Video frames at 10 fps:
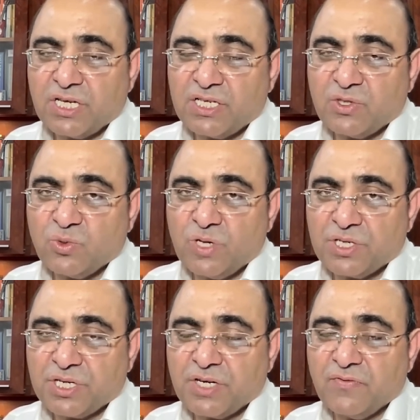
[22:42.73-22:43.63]

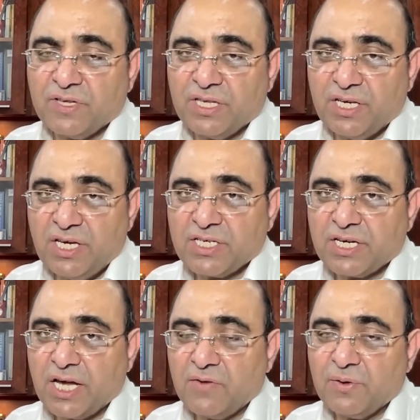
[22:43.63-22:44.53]
associated with each
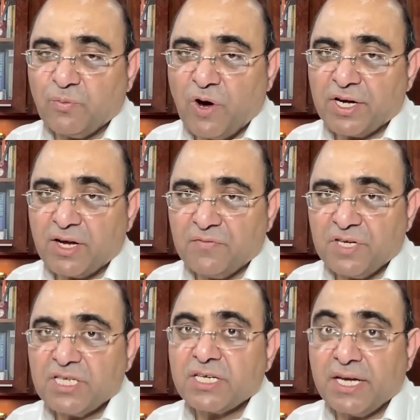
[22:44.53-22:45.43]
and every point of
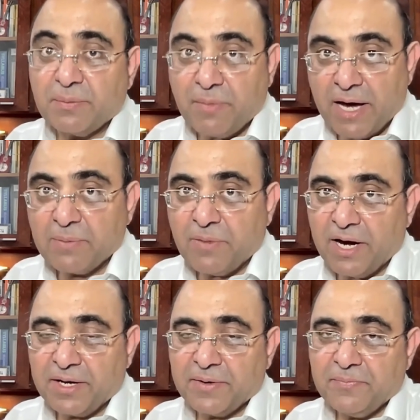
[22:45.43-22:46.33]
these in my
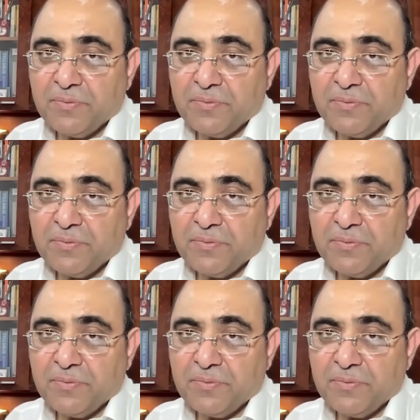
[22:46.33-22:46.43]
mind?